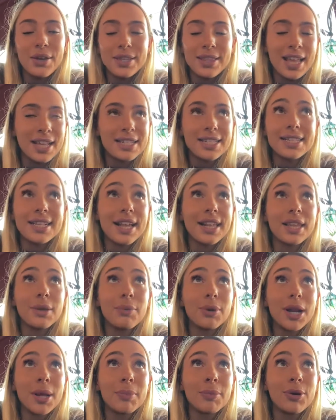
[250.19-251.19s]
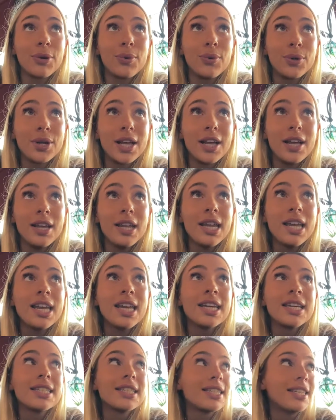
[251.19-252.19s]
that's exactly what I'm gonna order
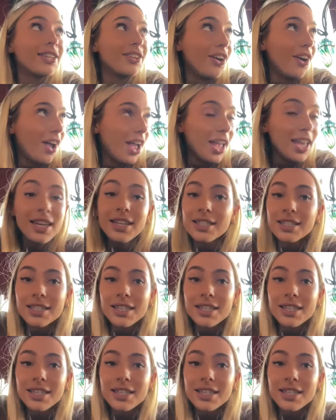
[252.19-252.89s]
tonight.